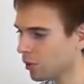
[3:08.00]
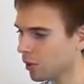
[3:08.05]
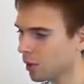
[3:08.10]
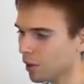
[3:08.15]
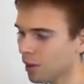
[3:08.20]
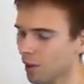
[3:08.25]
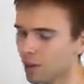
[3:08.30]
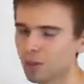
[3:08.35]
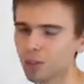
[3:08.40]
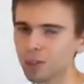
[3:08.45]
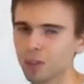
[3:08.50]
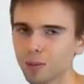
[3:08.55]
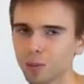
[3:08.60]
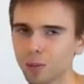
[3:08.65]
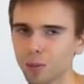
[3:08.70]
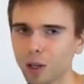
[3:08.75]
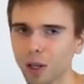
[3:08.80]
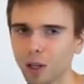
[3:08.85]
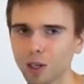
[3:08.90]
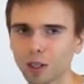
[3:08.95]
The main
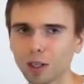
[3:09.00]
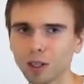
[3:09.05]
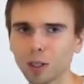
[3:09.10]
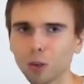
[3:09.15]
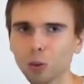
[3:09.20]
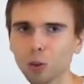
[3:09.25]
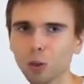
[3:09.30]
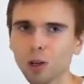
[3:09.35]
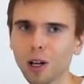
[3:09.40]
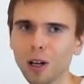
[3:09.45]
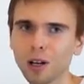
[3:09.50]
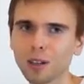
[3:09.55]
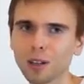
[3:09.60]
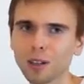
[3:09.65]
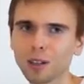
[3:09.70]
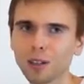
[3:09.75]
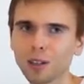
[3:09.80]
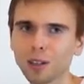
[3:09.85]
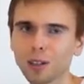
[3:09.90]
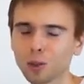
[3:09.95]
thing, if the practice is
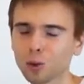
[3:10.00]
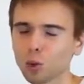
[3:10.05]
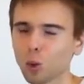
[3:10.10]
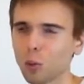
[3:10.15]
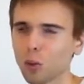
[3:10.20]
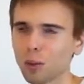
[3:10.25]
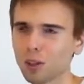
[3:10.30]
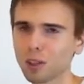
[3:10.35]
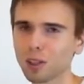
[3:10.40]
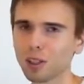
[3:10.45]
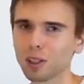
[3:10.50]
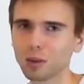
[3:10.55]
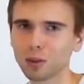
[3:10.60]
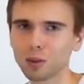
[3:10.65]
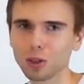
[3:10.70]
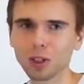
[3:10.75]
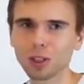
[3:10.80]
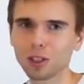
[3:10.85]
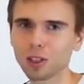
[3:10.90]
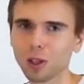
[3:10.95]
regular, then
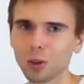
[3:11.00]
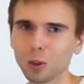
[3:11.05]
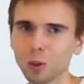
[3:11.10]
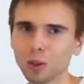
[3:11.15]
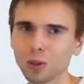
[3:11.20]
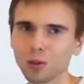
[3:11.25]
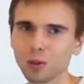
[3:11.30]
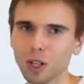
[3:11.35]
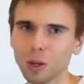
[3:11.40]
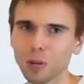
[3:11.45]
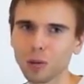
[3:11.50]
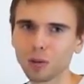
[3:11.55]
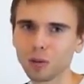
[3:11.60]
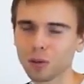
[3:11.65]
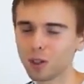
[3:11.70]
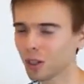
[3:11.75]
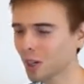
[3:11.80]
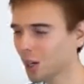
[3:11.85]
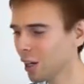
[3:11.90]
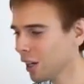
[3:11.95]
100% after
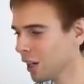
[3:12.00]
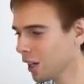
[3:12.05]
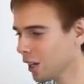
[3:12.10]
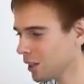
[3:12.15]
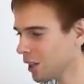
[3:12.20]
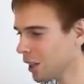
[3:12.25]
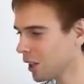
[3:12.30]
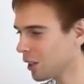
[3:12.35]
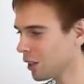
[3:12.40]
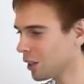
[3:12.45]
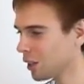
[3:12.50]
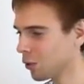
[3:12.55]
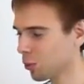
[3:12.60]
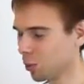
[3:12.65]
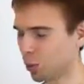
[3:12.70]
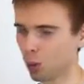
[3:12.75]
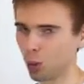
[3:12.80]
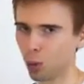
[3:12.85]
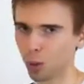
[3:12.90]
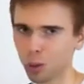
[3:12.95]
some time you will
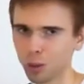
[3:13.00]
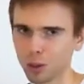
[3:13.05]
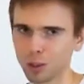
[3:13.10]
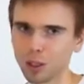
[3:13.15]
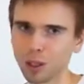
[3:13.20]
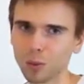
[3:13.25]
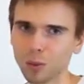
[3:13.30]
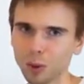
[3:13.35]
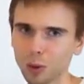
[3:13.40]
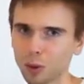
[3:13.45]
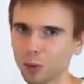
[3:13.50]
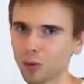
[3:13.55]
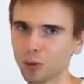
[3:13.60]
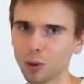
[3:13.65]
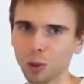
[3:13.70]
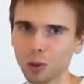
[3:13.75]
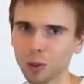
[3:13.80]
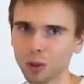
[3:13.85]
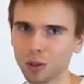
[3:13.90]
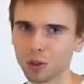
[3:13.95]
sit in a half lotus
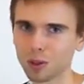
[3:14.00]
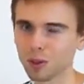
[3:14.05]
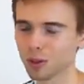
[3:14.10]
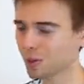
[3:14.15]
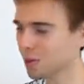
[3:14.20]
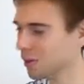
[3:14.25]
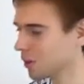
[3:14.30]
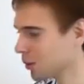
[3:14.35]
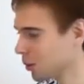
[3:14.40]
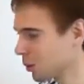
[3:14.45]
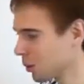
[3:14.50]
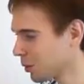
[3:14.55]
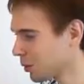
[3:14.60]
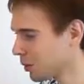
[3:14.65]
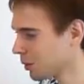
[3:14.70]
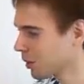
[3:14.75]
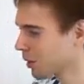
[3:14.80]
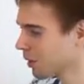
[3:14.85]
and then a lotus.